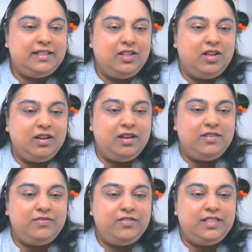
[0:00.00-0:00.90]
log
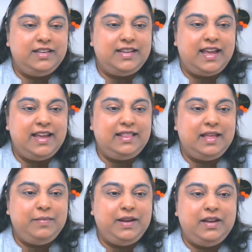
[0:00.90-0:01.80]
off for the day,
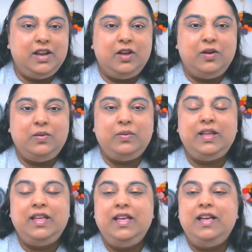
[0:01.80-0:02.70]
let me know.
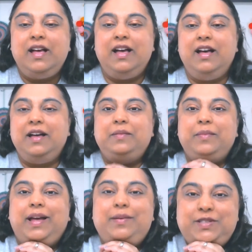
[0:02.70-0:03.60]

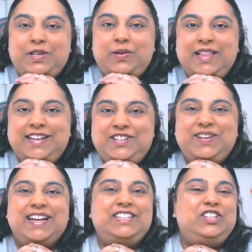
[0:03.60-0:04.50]
I'm so glad you
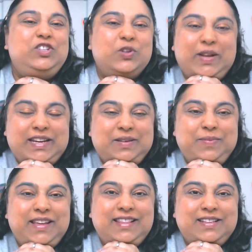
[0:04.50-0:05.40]
guys joined
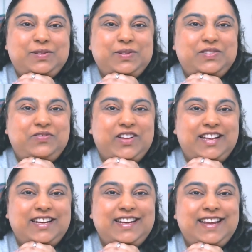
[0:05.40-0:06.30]
me. This was
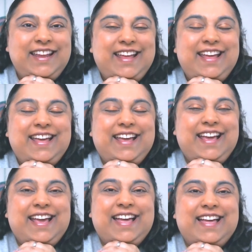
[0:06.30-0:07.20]
fun.
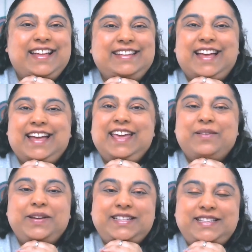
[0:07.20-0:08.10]
And I
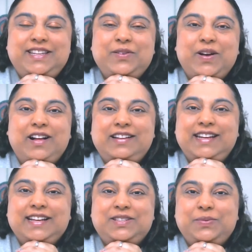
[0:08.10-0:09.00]
can't wait to see you all
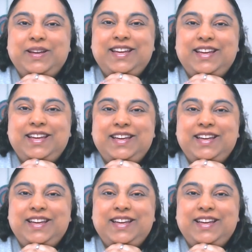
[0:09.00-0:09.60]
next week.